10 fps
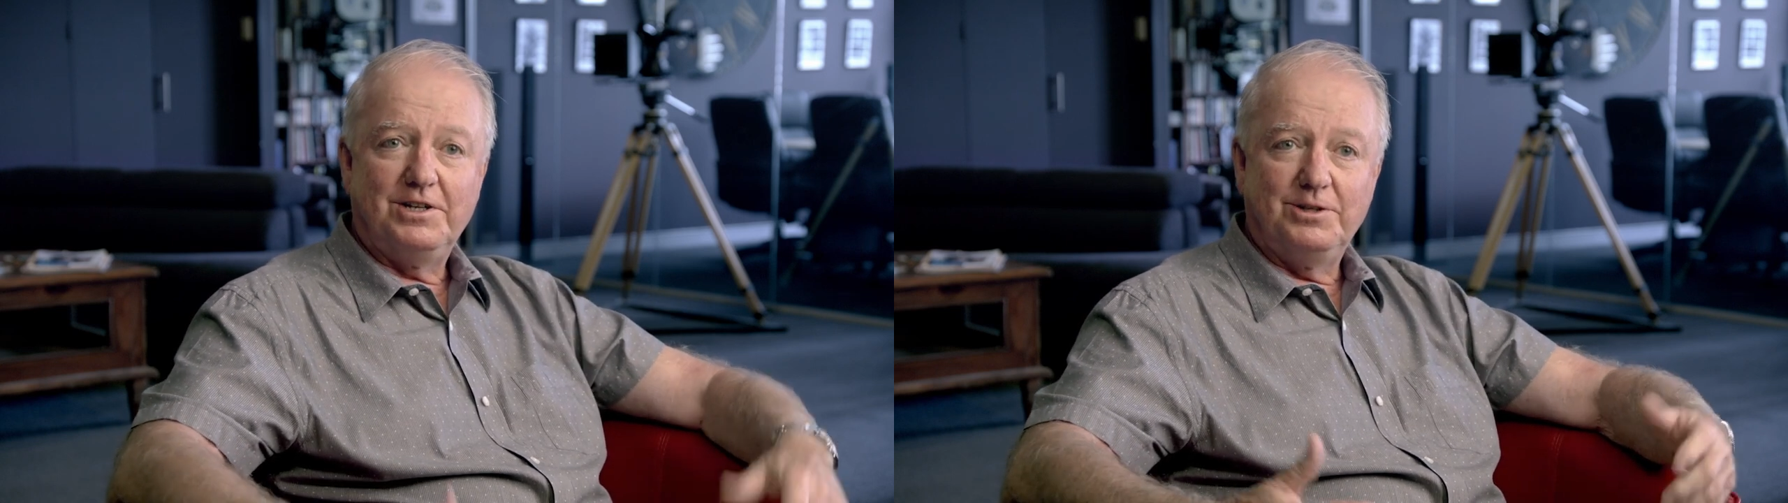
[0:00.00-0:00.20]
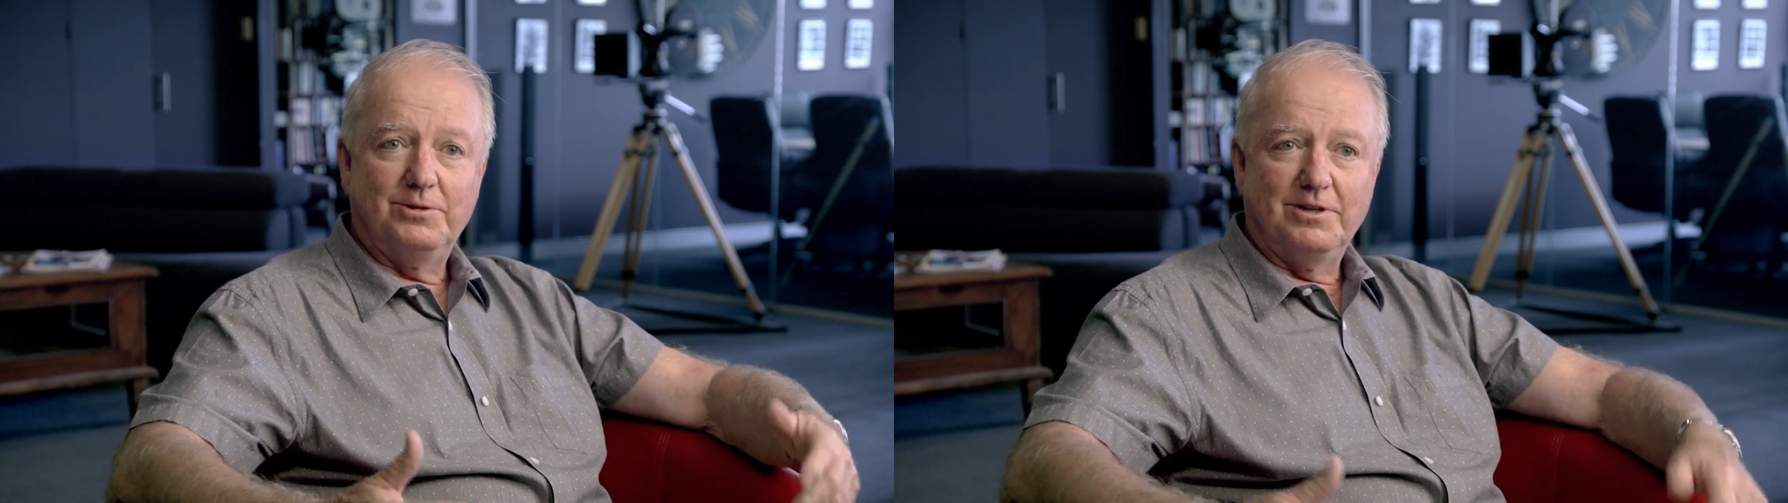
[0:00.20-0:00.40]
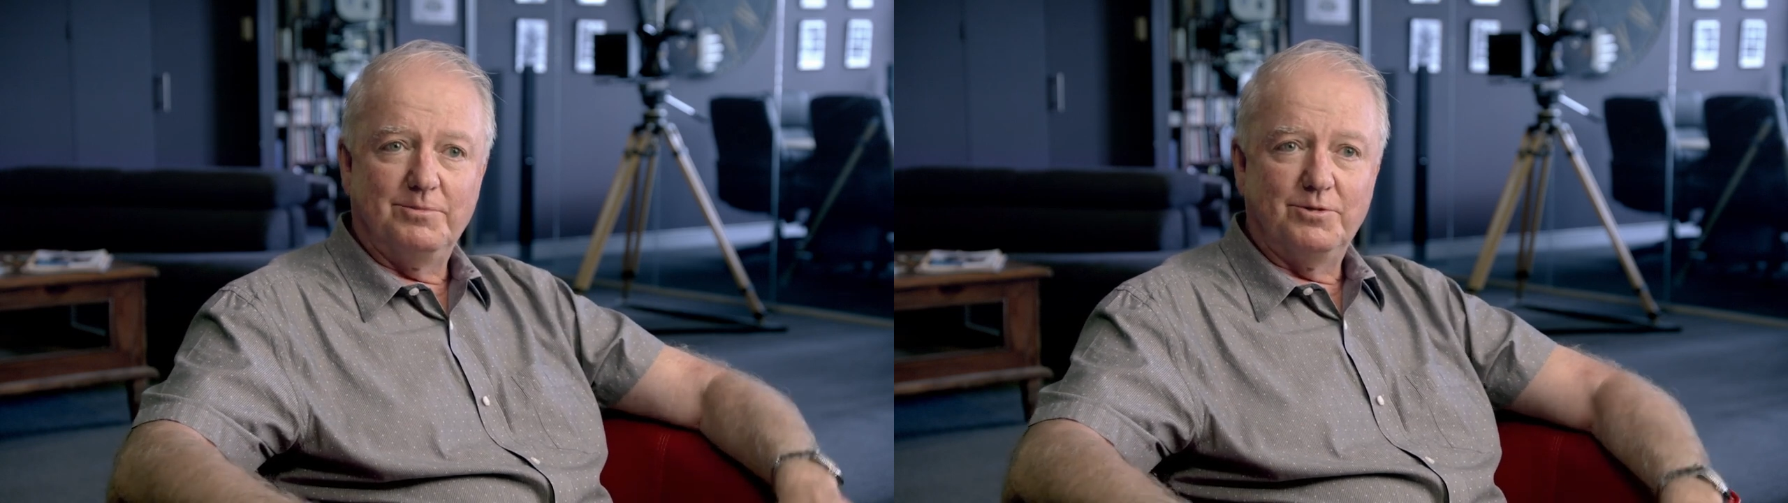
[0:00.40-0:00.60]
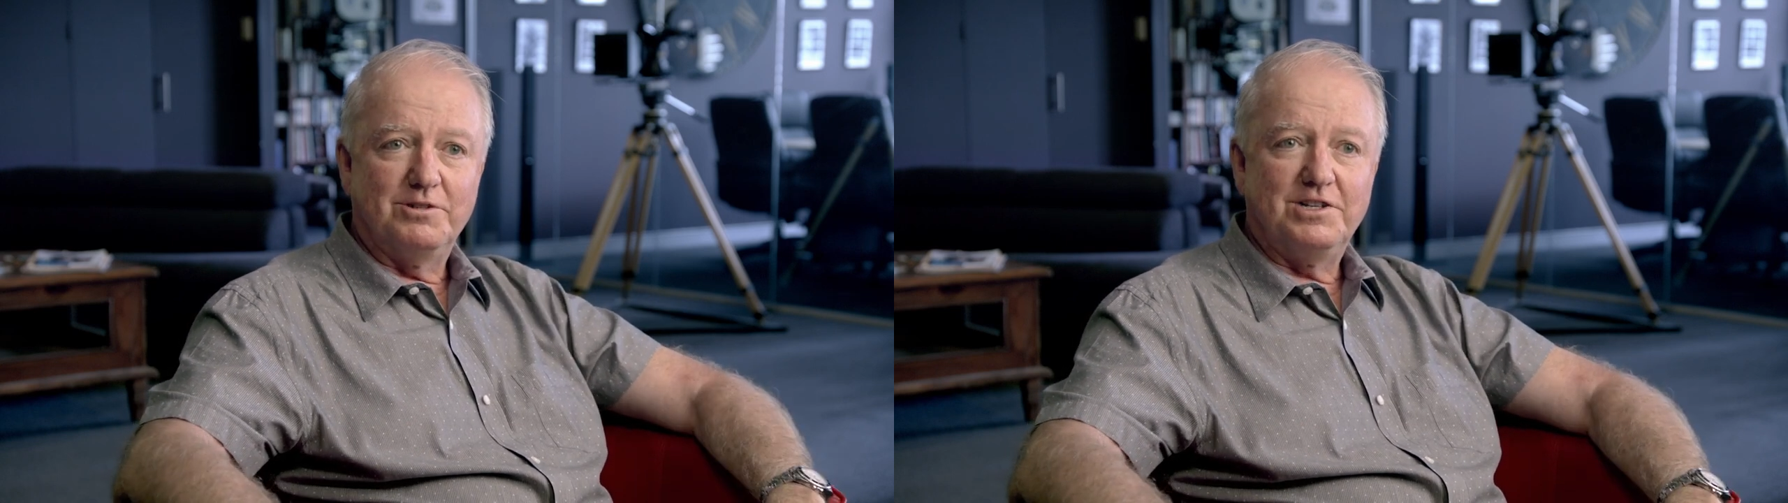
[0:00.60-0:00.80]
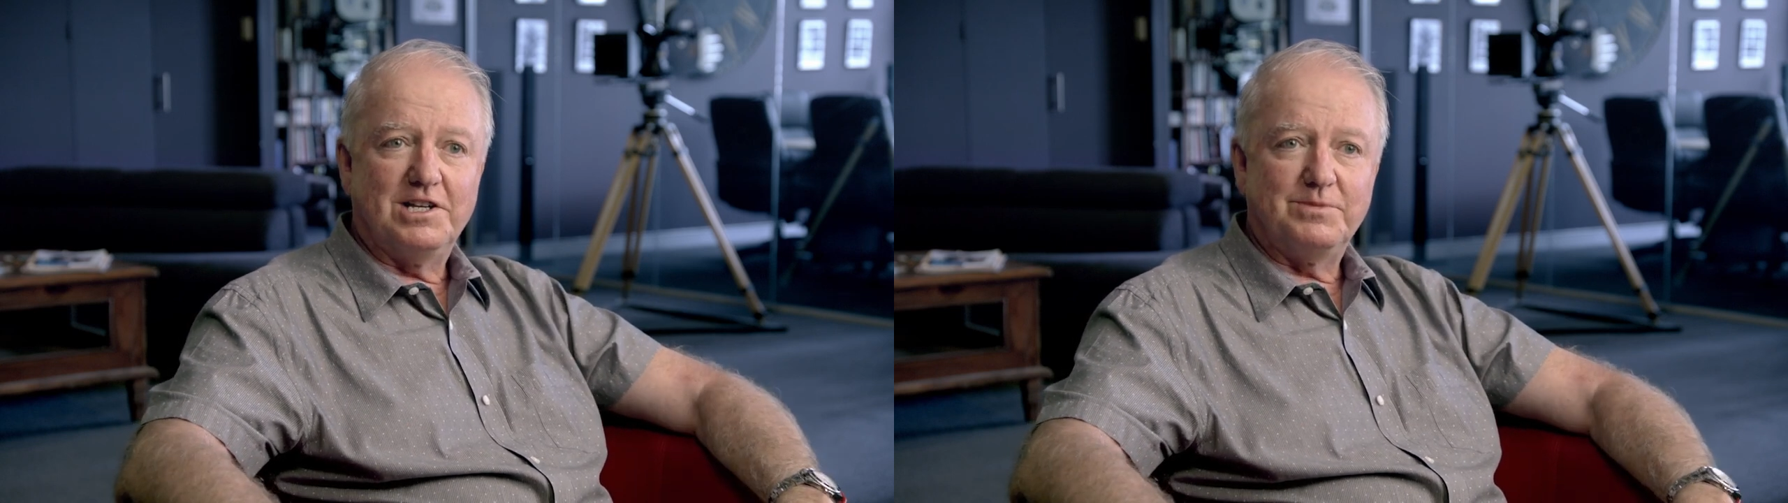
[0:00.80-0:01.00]
you can do a lot
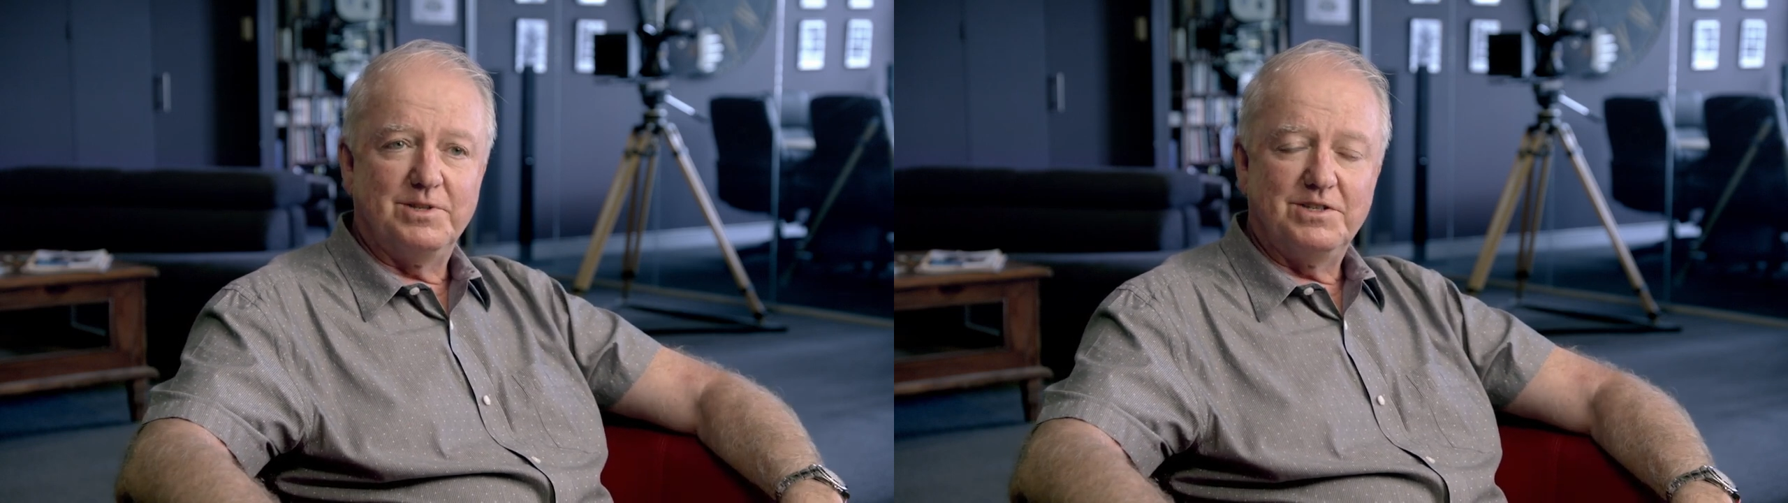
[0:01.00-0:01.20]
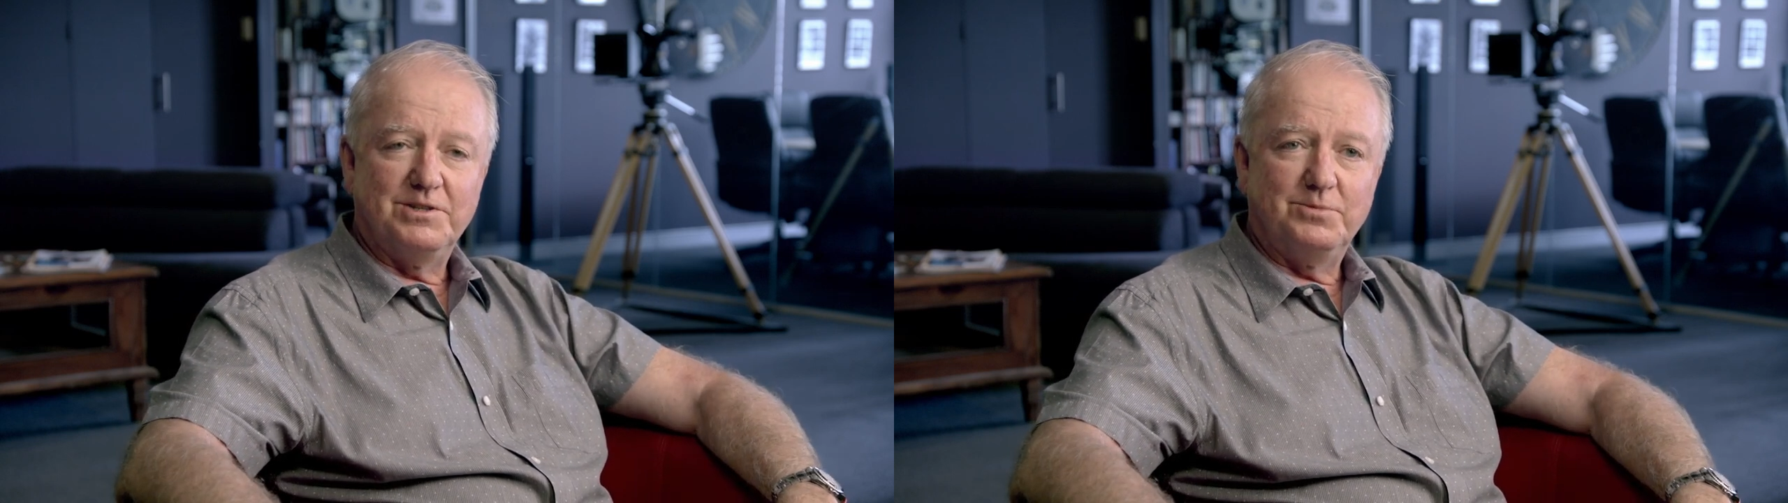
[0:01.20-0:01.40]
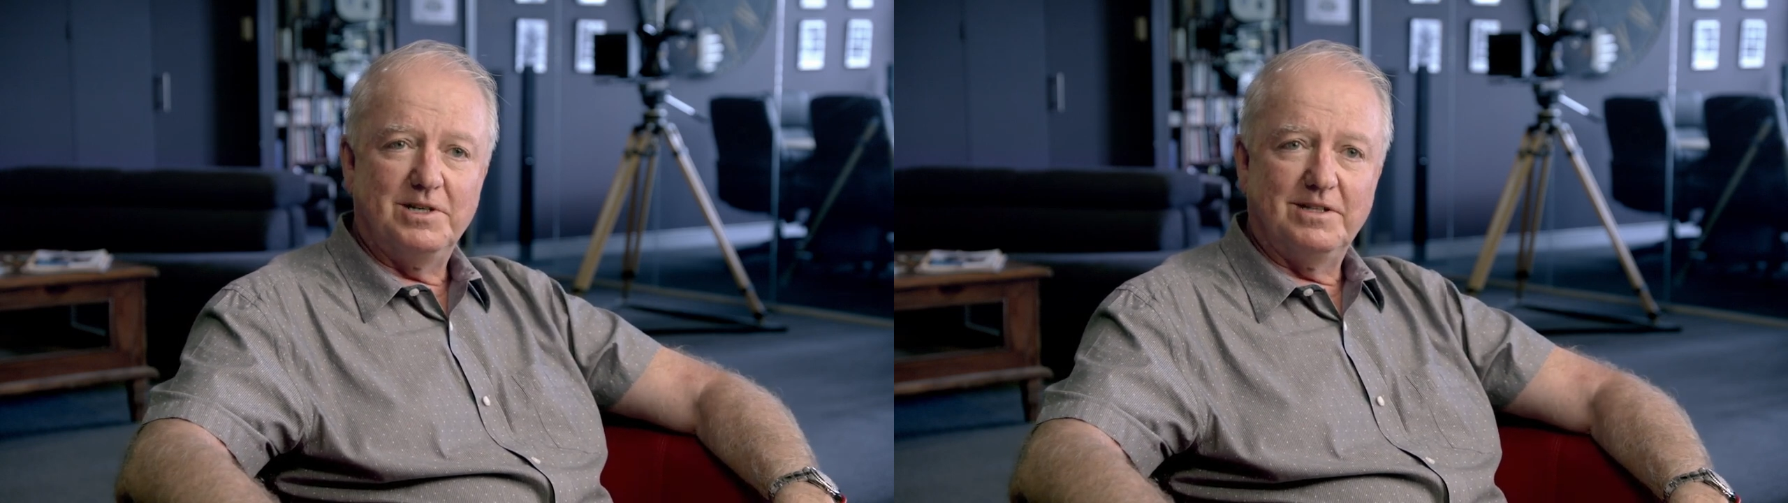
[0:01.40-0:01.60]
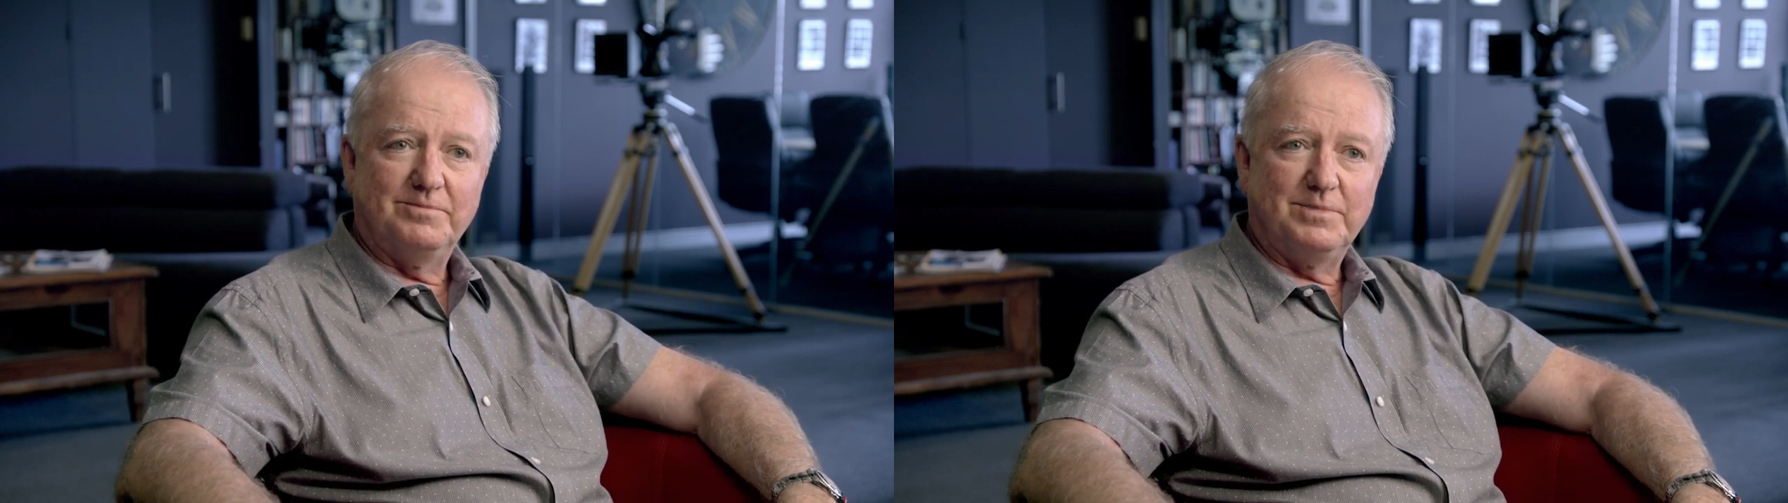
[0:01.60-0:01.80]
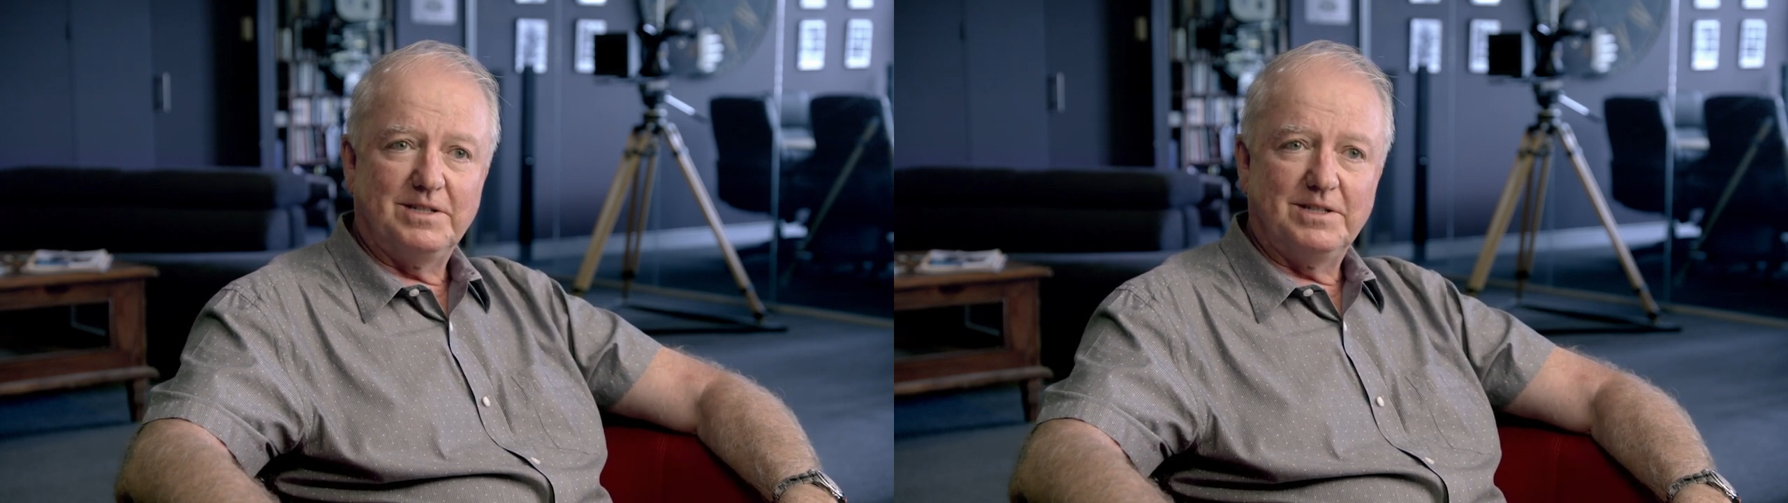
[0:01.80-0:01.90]
more adjustments as well.